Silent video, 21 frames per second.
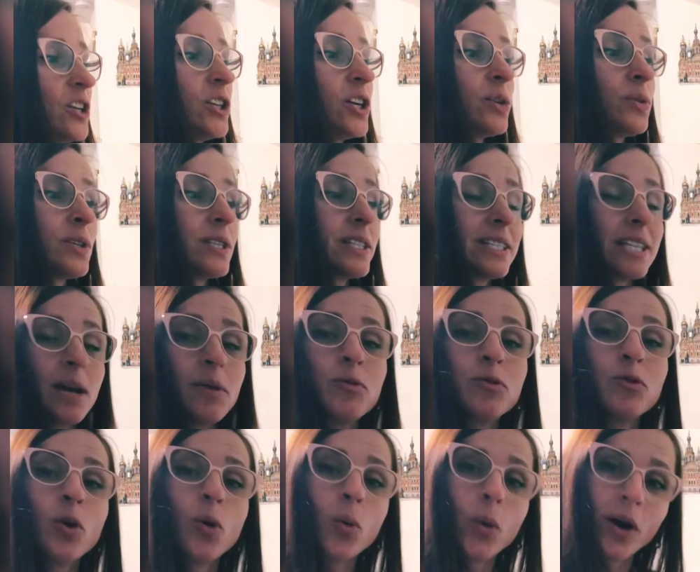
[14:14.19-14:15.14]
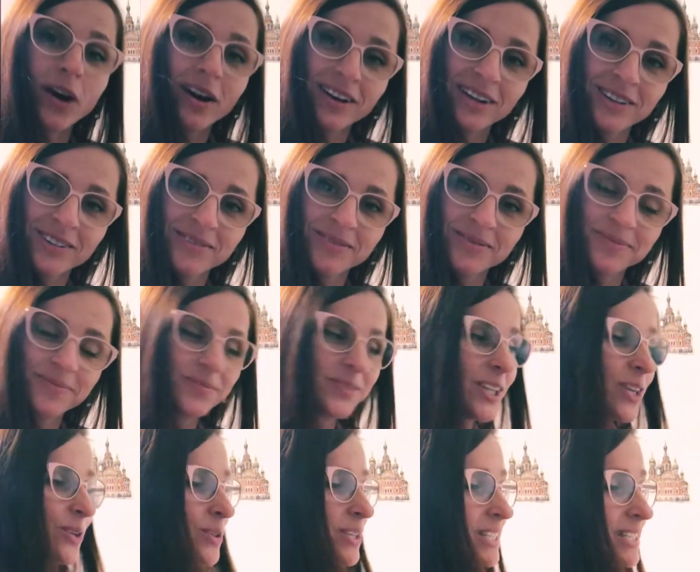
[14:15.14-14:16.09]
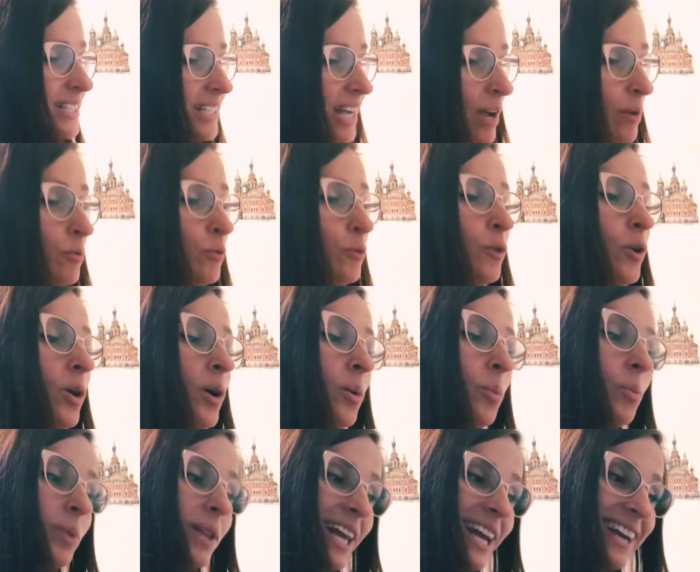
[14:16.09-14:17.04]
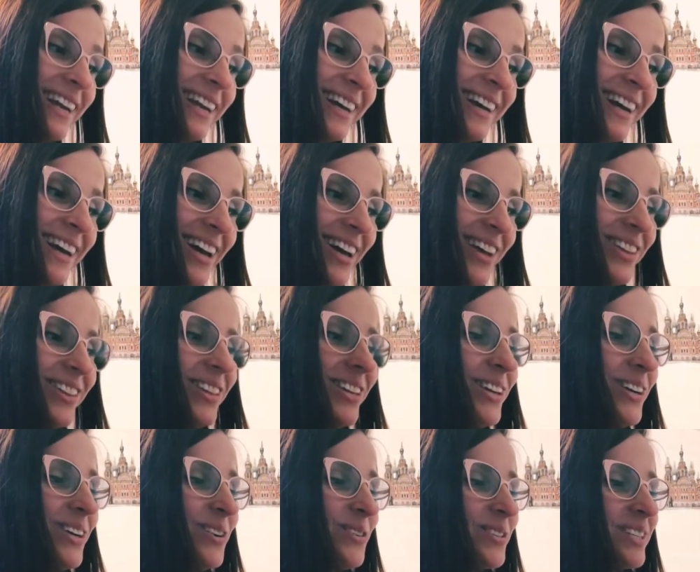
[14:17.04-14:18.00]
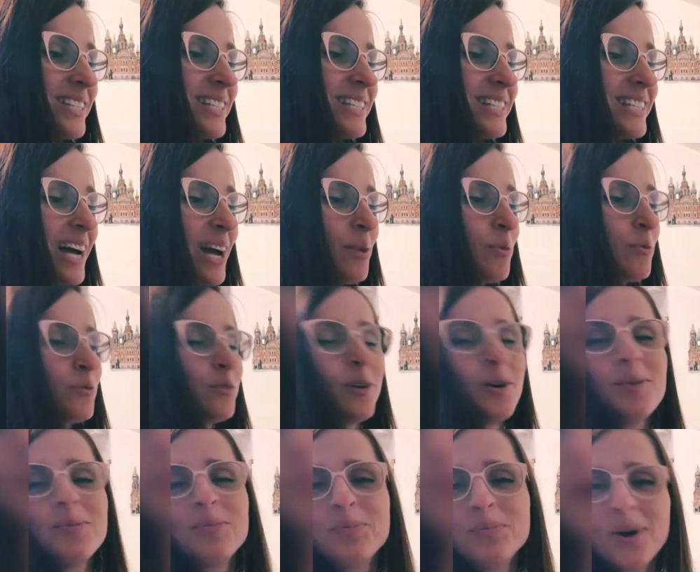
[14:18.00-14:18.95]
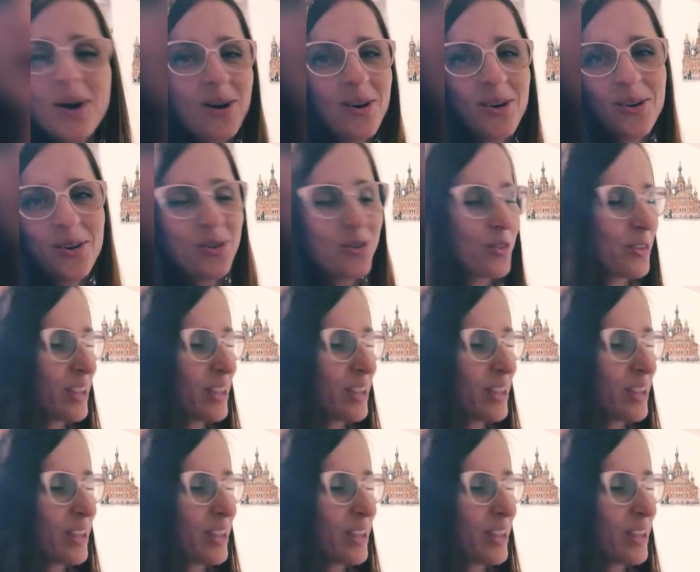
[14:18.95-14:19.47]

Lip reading: There is time for work, there is time for play, there is time for both